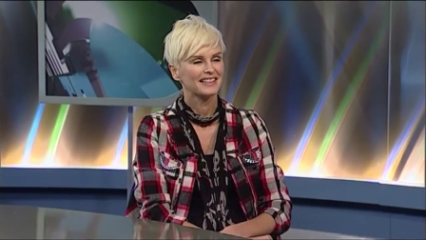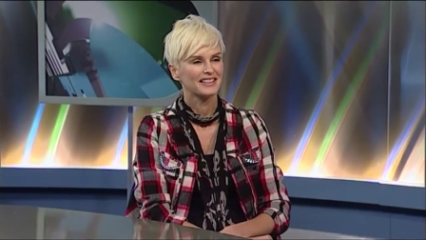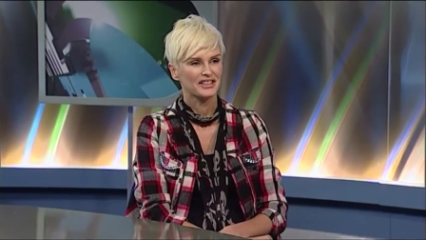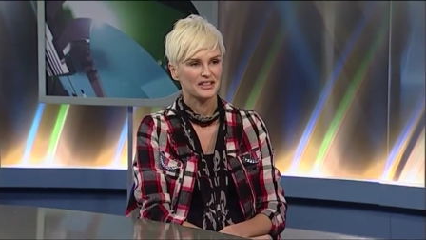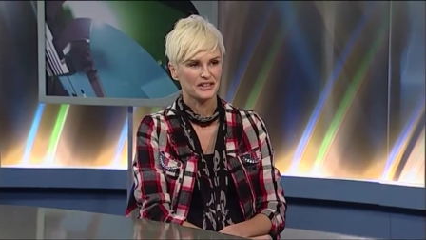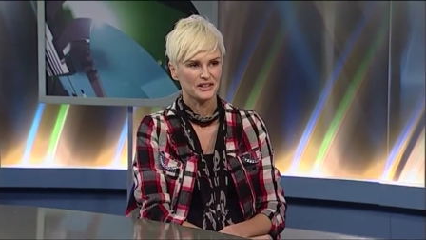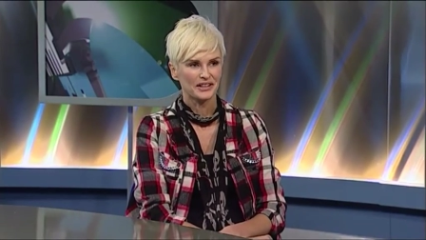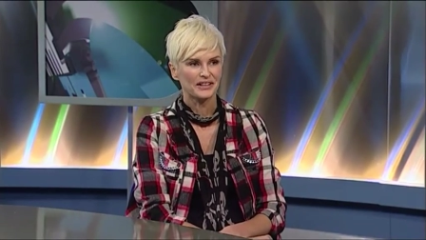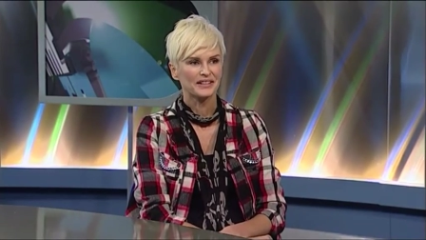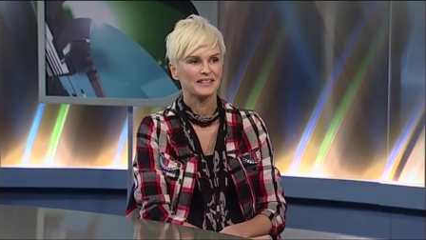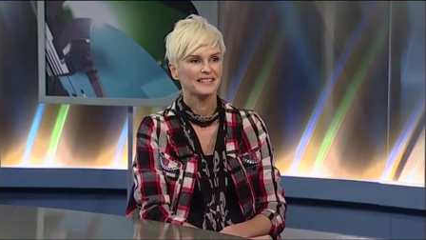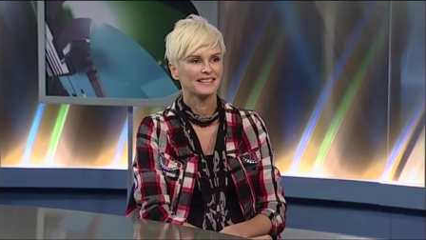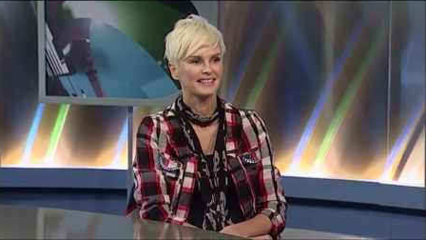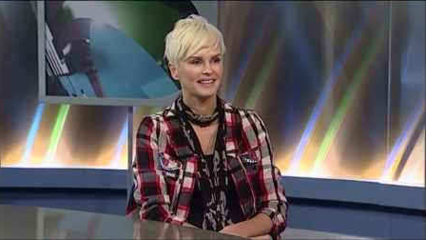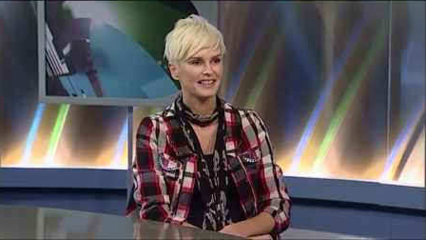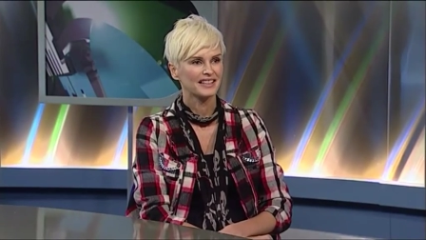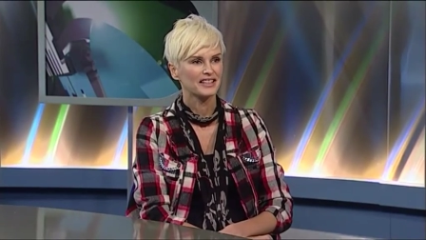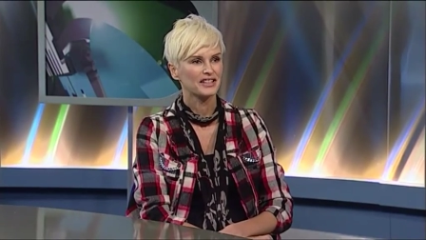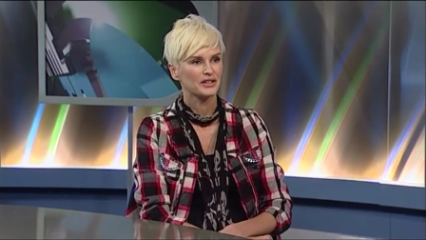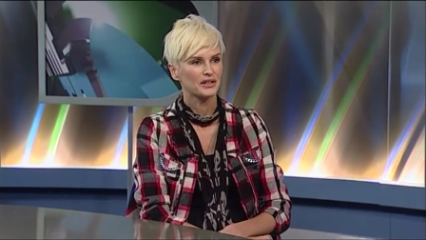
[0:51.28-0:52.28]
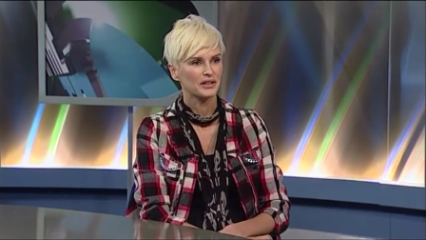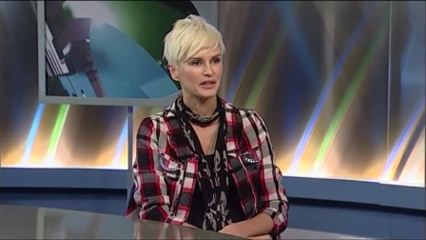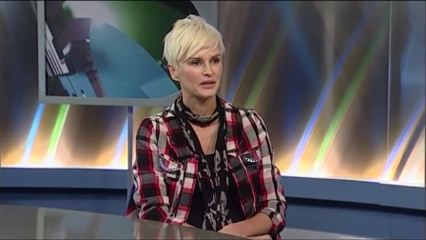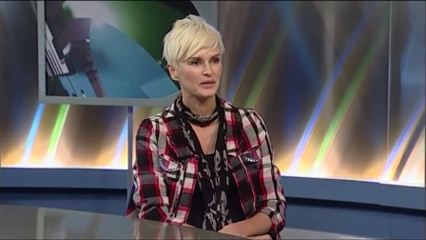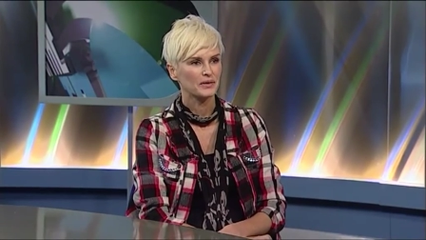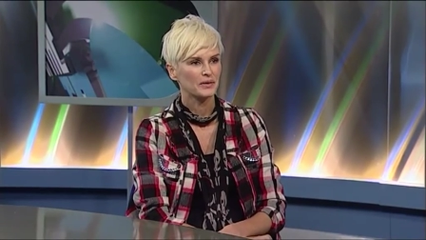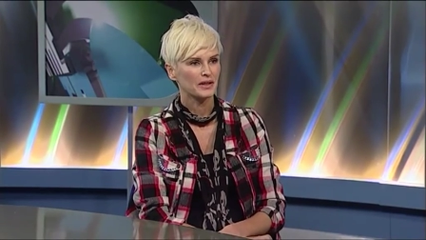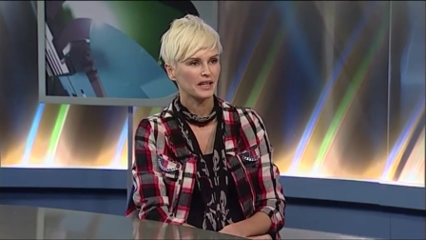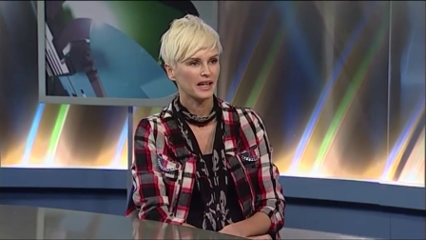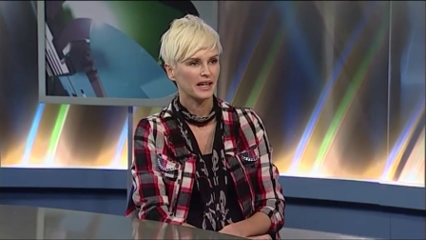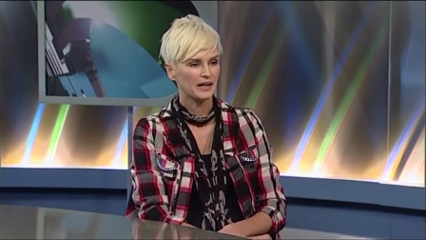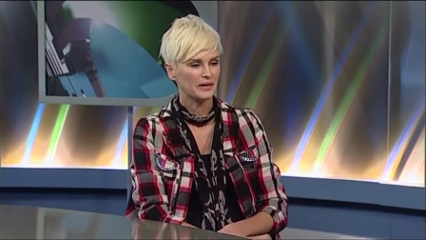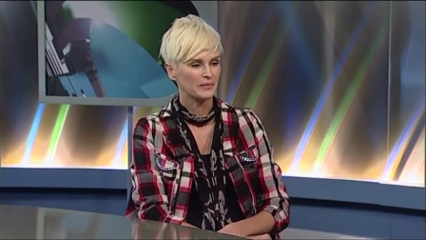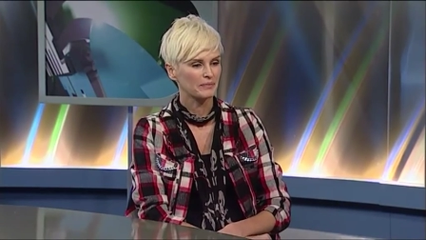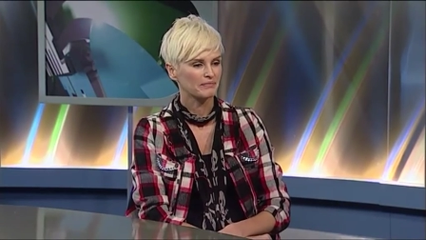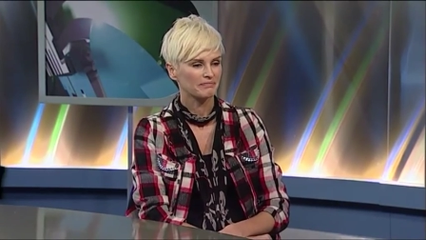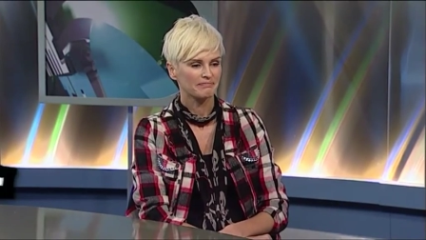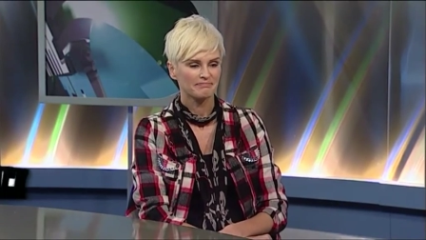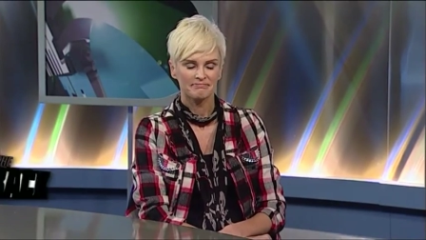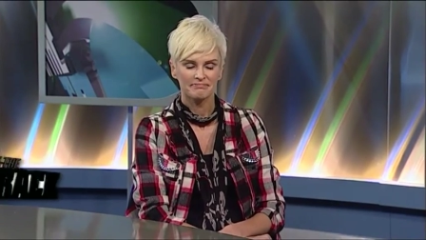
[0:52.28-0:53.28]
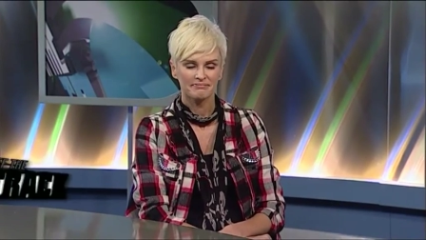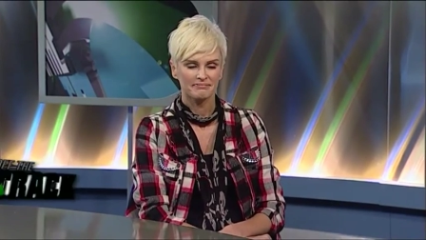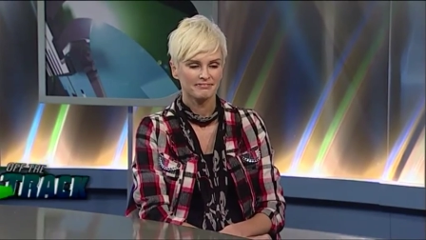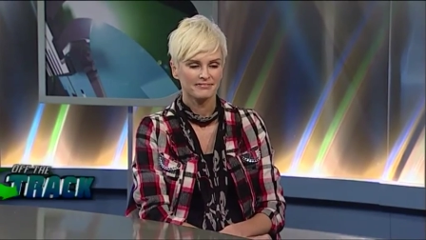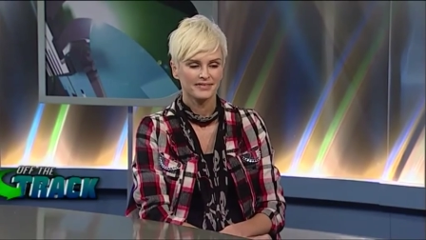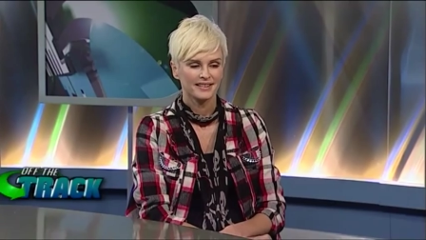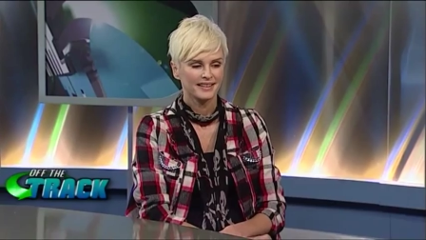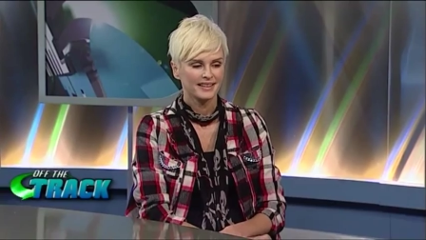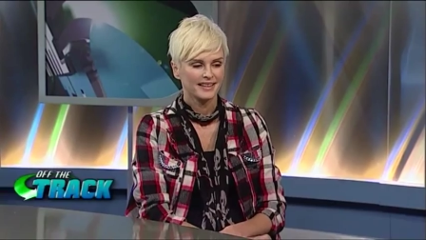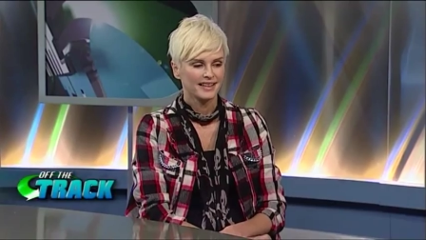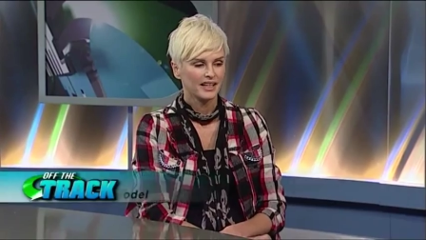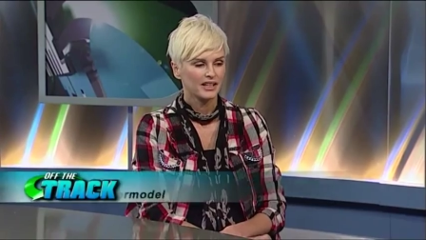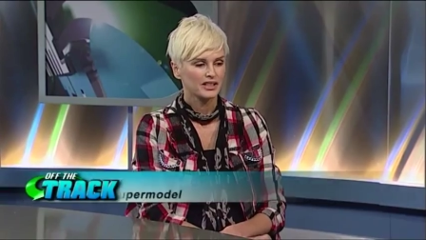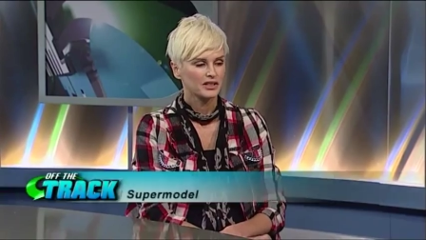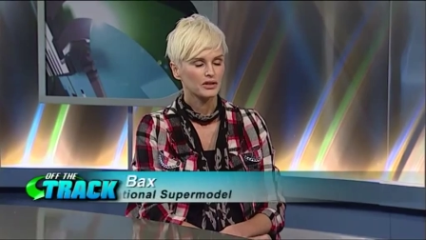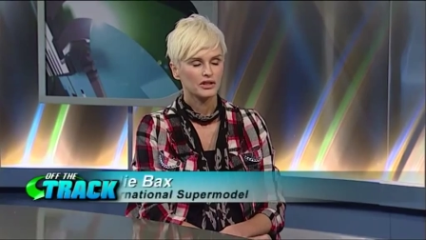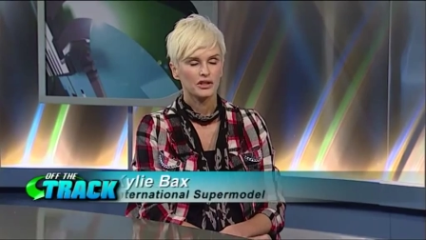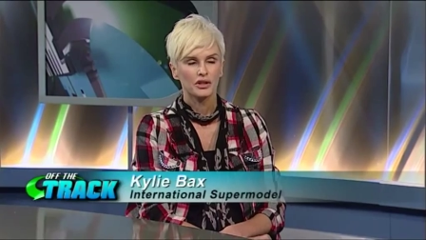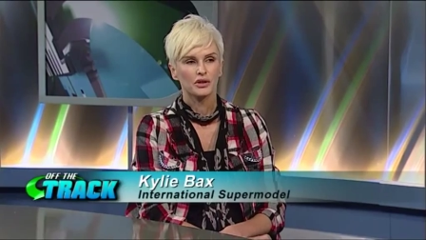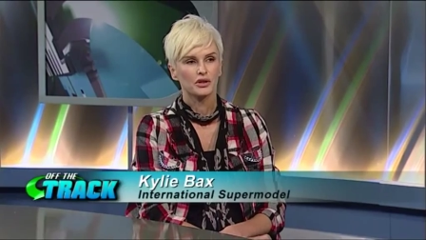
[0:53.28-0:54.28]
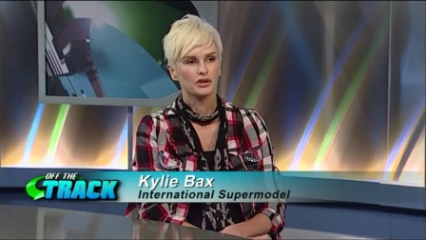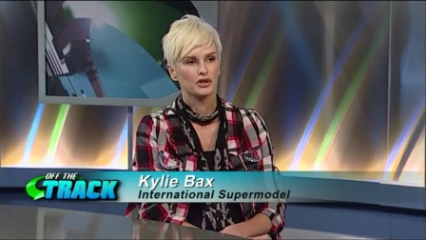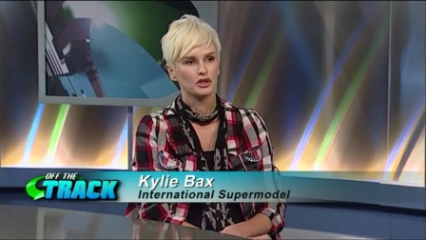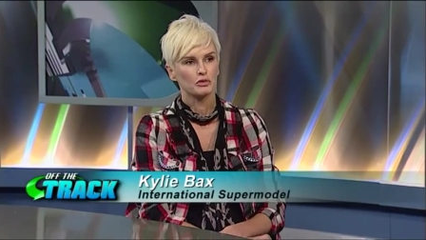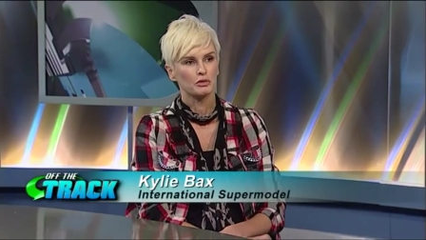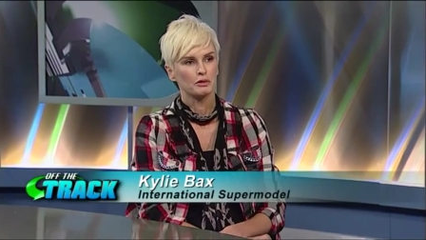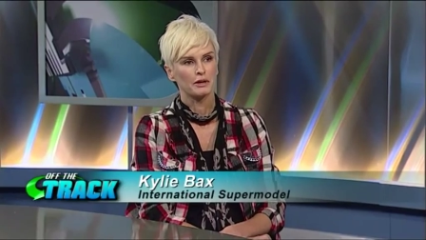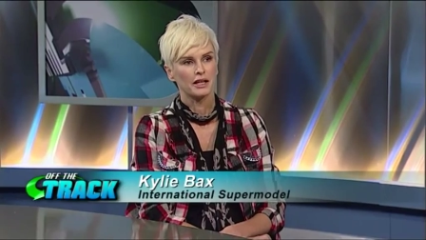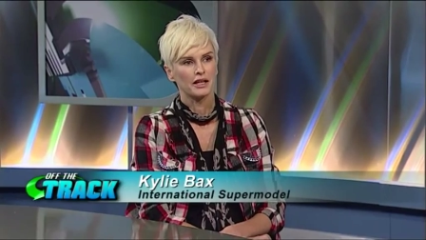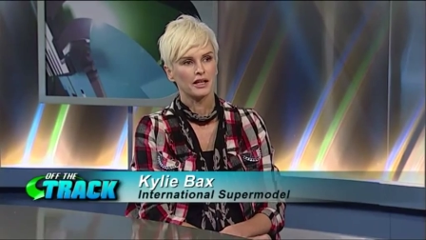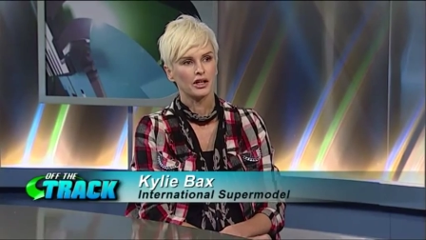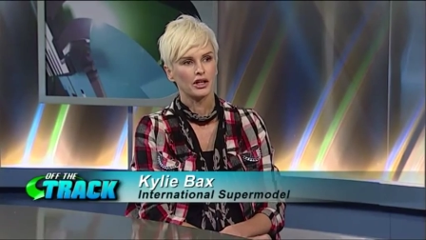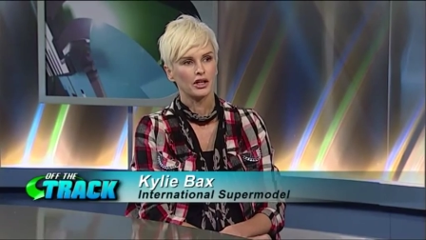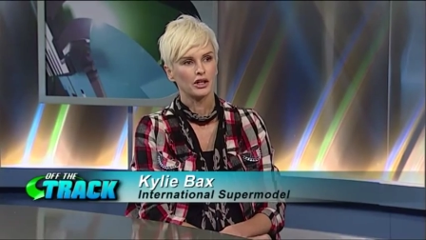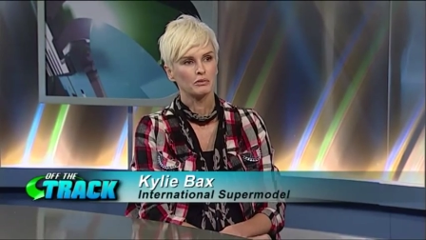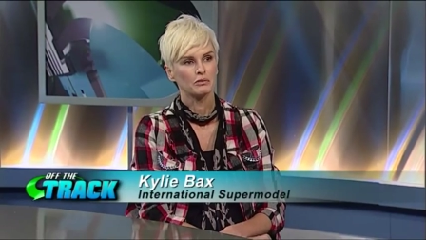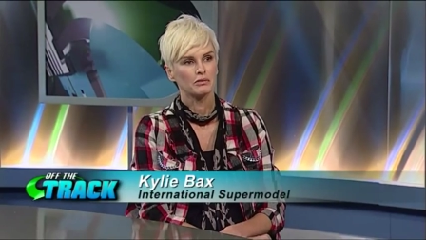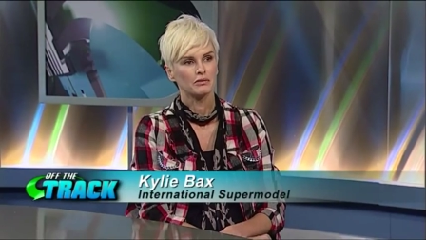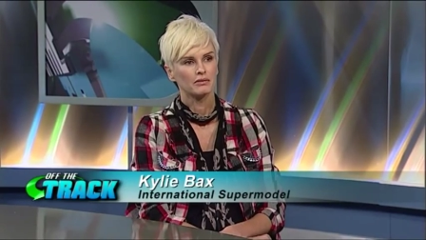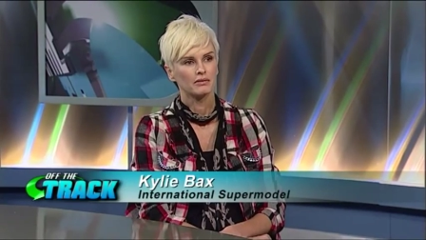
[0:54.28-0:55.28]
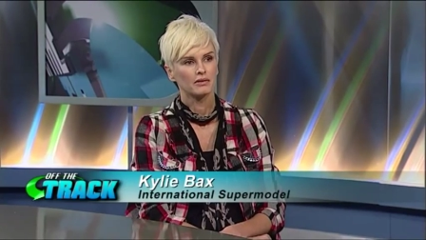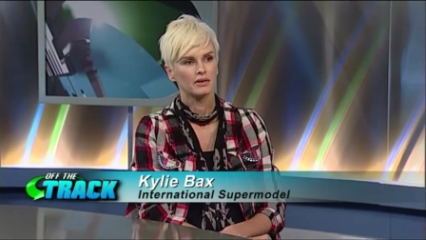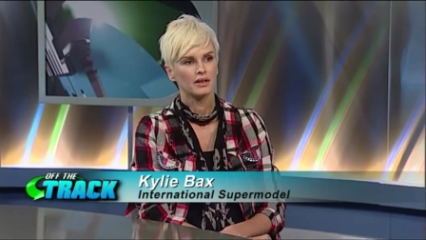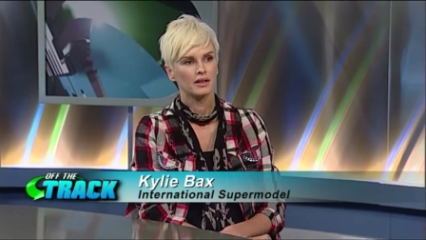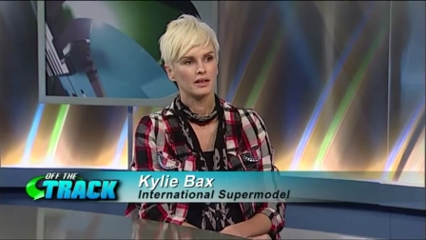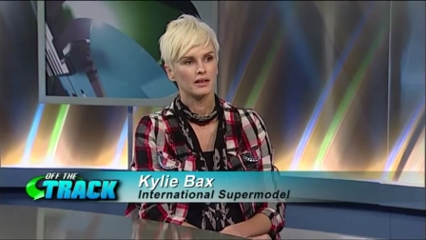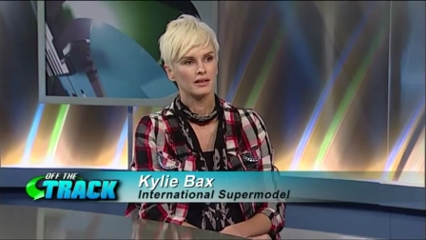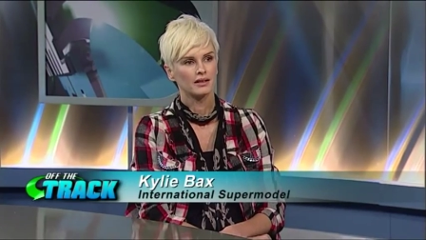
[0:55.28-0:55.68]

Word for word: That's true. That's true. Um, so good to be back home. Yeah.